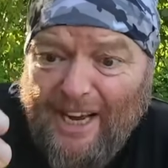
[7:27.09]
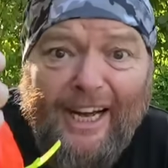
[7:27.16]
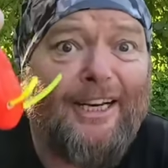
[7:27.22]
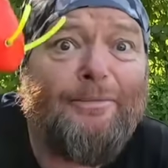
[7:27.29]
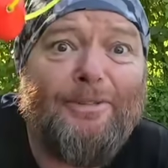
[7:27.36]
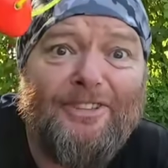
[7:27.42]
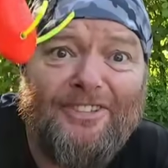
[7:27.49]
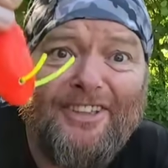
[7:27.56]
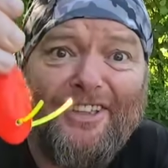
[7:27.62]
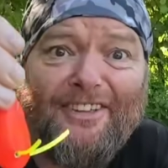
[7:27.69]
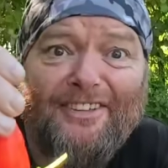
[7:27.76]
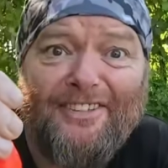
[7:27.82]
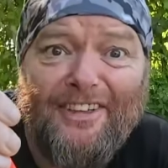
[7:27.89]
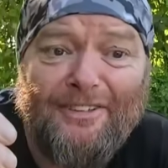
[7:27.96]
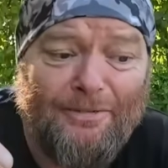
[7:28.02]
Halibut
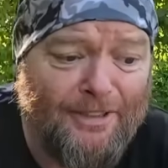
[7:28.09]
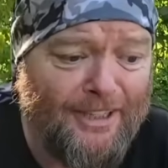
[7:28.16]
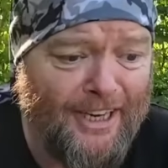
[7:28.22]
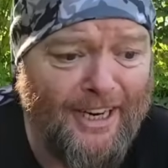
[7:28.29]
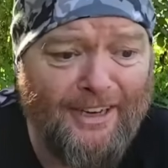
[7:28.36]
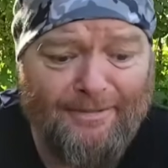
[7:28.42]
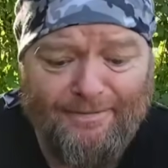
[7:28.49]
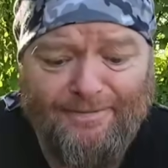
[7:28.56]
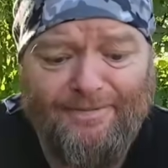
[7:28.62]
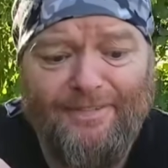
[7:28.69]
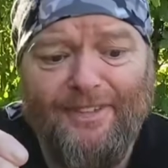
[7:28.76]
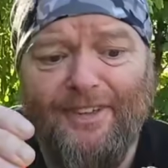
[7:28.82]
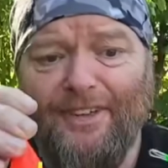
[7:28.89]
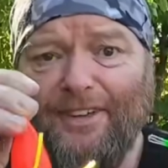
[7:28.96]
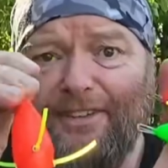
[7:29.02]
sinkers, that's what they are.
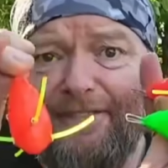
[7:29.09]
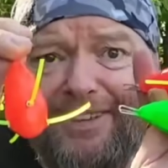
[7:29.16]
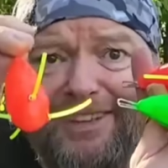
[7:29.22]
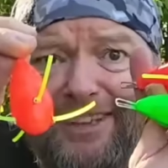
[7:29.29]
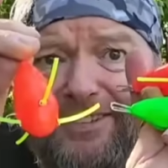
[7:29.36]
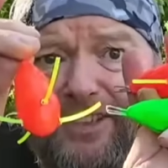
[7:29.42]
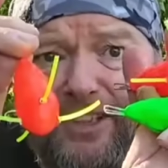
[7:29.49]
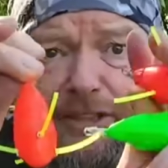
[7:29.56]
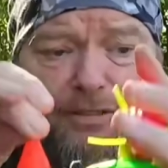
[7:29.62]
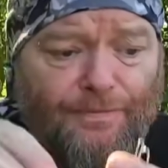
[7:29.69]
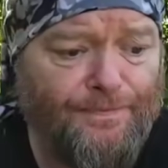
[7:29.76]
Fantastic.